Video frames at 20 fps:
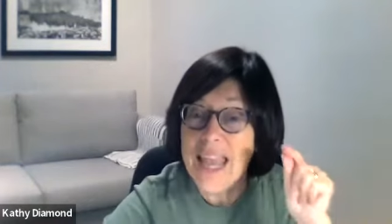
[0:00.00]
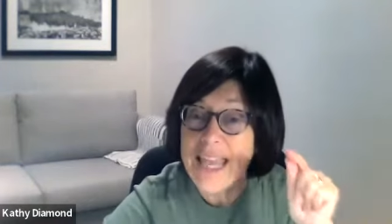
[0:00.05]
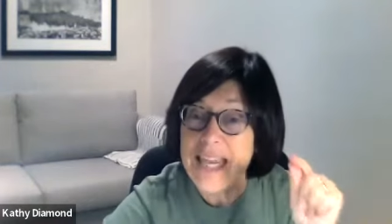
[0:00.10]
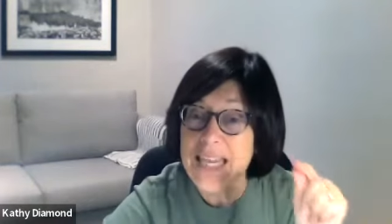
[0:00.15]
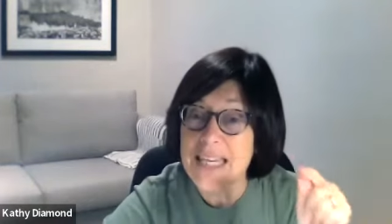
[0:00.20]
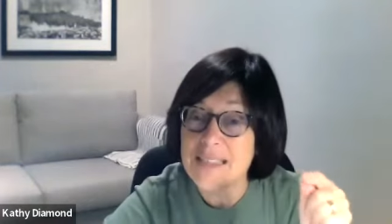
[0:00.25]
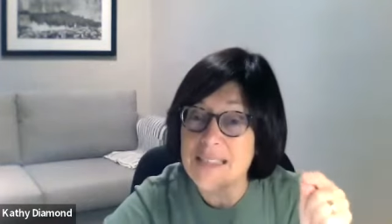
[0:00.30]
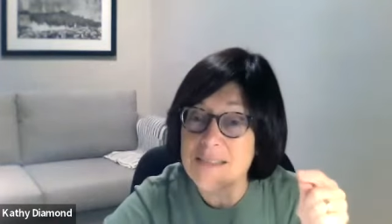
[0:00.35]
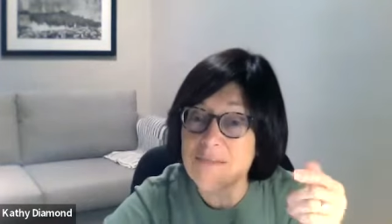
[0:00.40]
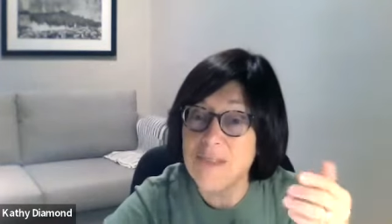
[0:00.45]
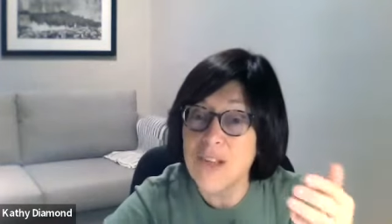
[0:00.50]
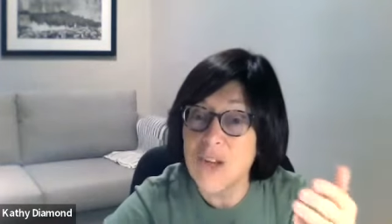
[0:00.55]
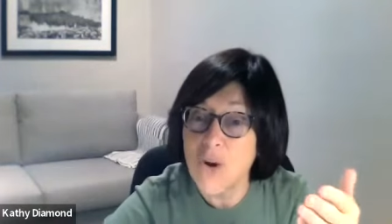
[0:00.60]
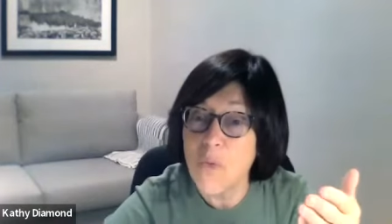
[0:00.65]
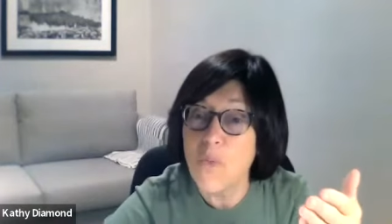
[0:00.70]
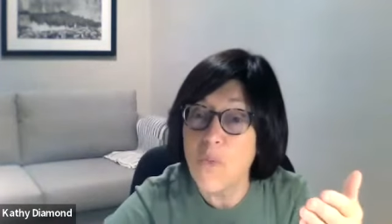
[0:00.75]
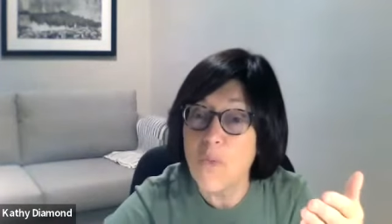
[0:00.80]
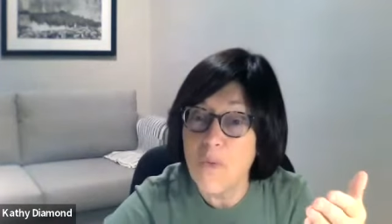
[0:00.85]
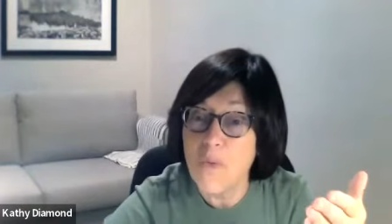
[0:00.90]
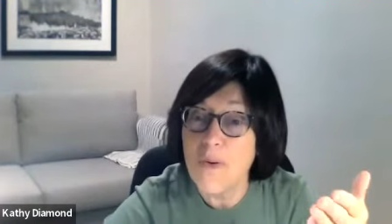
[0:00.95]
He's, you
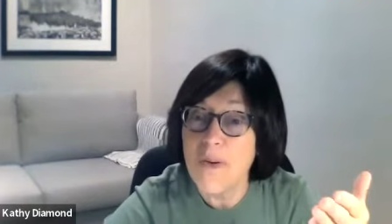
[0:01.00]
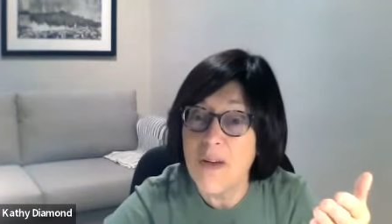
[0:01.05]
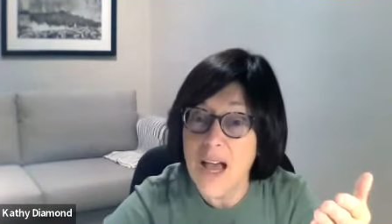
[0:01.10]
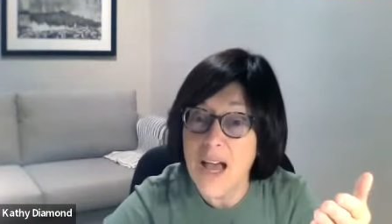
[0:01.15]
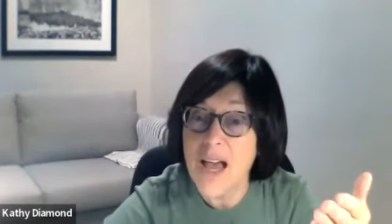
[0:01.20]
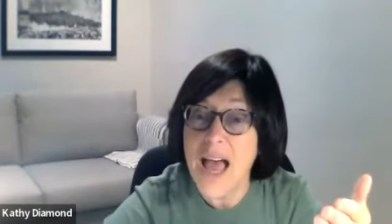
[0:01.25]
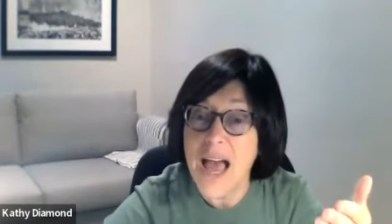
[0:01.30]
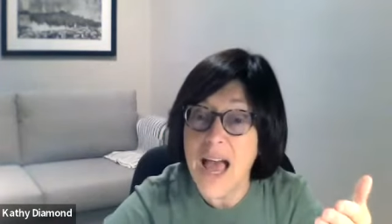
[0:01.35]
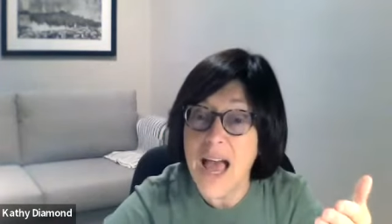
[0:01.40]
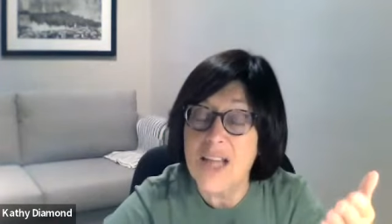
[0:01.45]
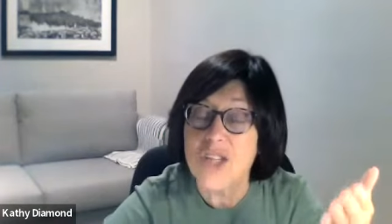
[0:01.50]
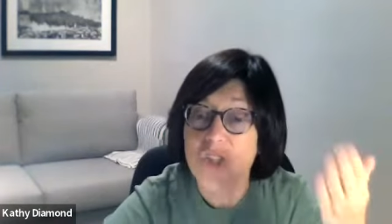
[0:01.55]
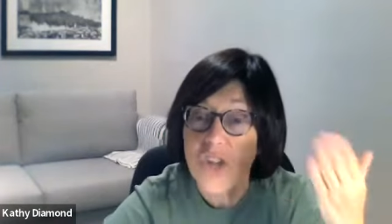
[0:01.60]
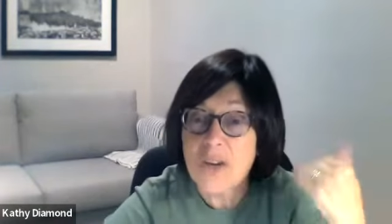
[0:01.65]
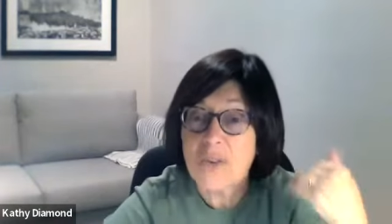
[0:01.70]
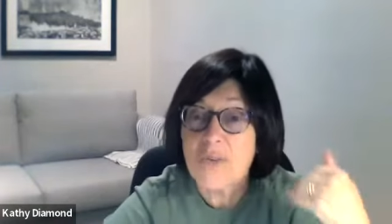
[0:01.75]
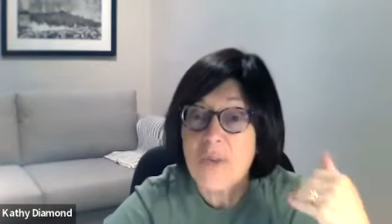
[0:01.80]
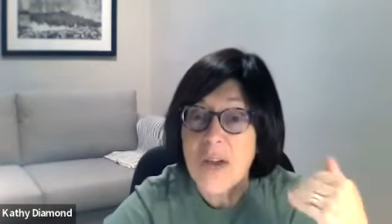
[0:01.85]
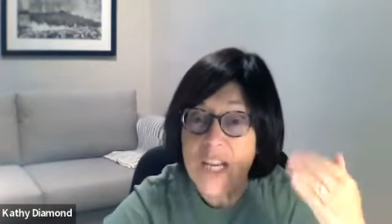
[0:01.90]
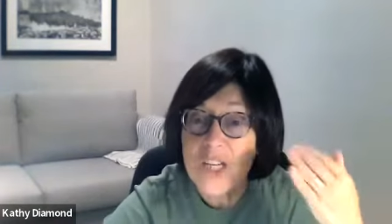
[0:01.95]
know, a
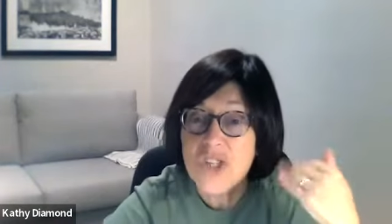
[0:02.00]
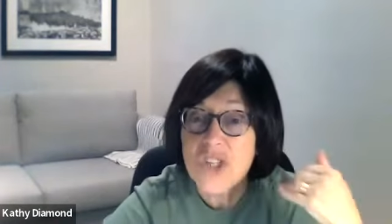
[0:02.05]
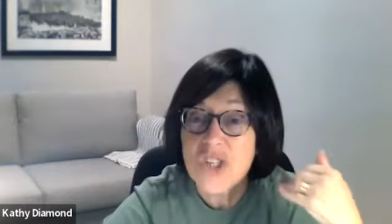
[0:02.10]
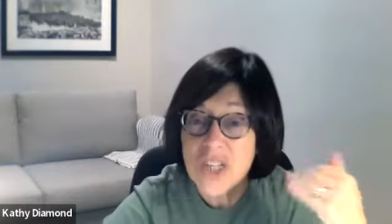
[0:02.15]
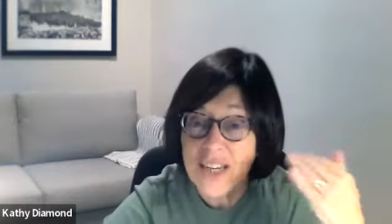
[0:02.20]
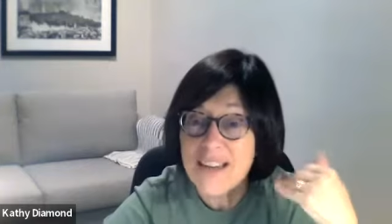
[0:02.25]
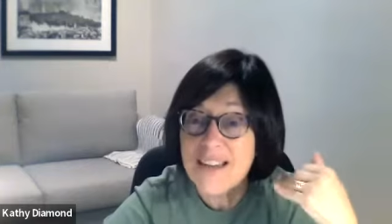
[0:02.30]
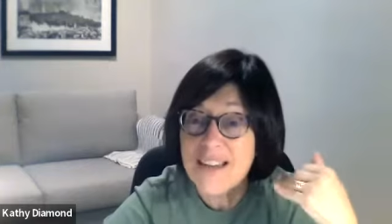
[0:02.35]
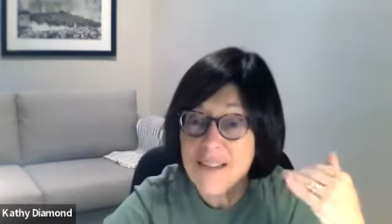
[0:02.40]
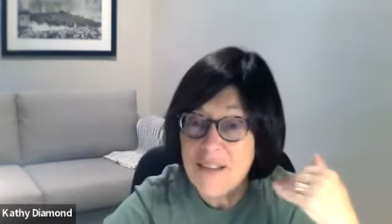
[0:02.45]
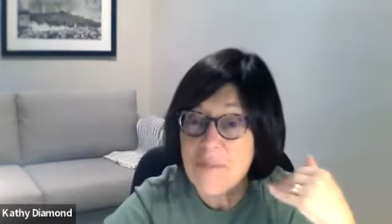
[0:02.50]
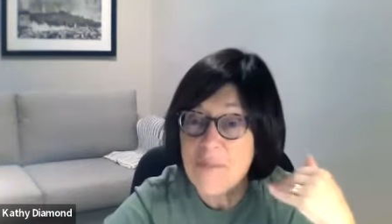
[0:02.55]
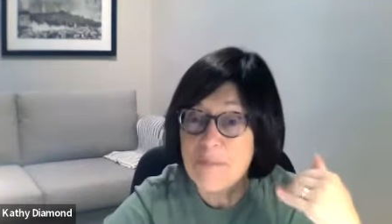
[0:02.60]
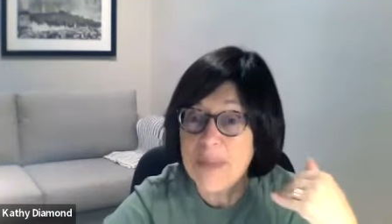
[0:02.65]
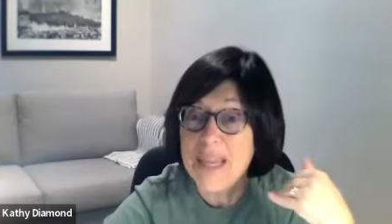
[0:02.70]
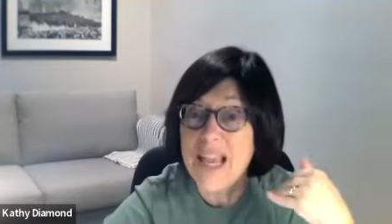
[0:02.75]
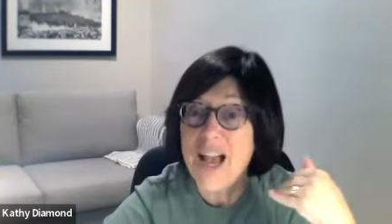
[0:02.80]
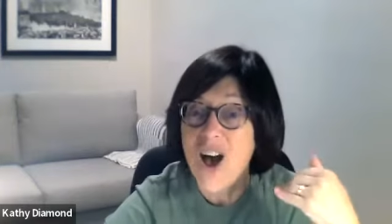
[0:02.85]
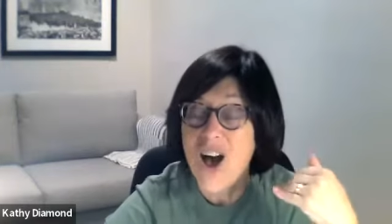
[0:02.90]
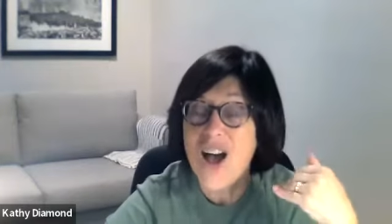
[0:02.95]
generation
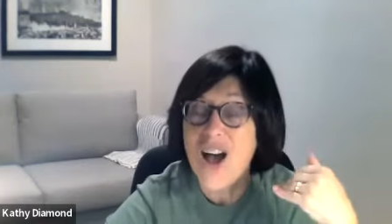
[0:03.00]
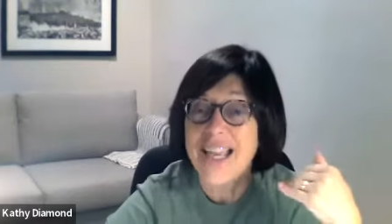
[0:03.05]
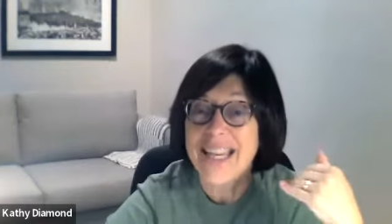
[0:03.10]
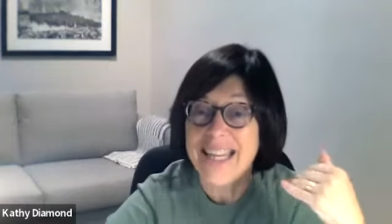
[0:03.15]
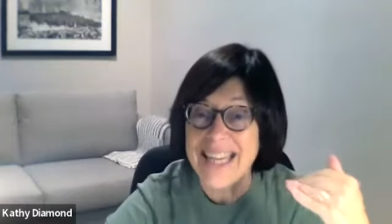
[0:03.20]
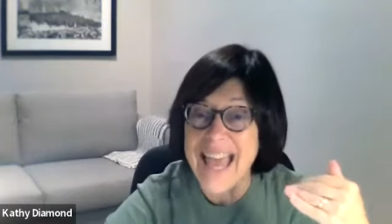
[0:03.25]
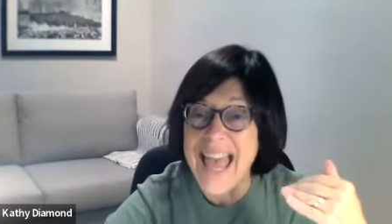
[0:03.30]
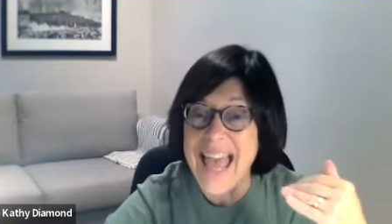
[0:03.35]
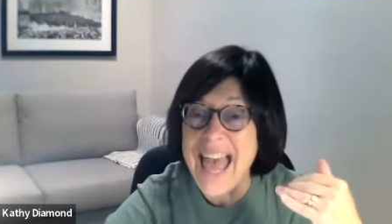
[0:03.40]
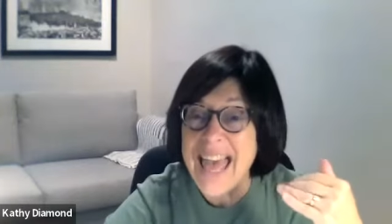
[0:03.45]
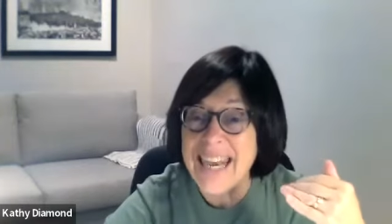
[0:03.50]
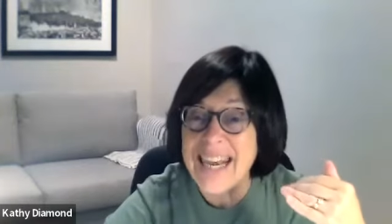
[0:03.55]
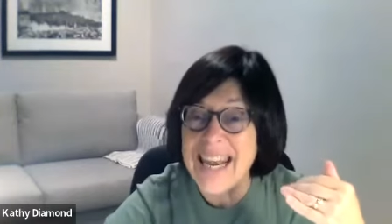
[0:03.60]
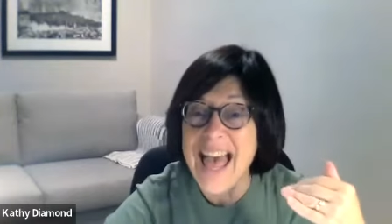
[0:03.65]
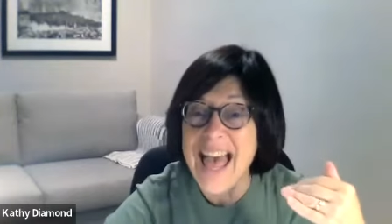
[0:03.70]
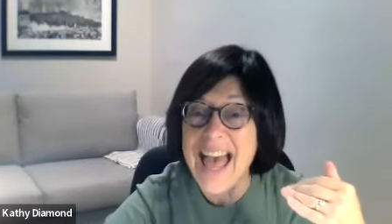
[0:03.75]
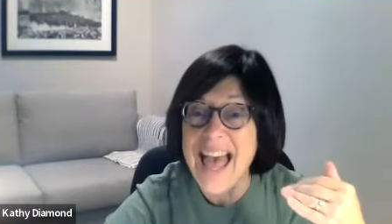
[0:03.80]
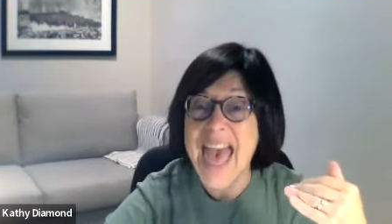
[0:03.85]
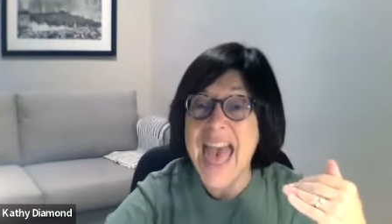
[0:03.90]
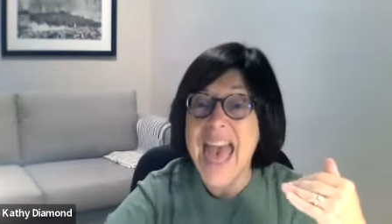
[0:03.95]
behind
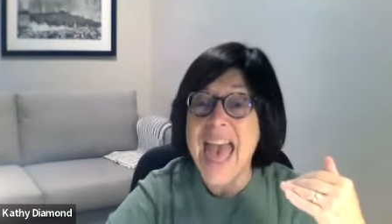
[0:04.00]
Hana,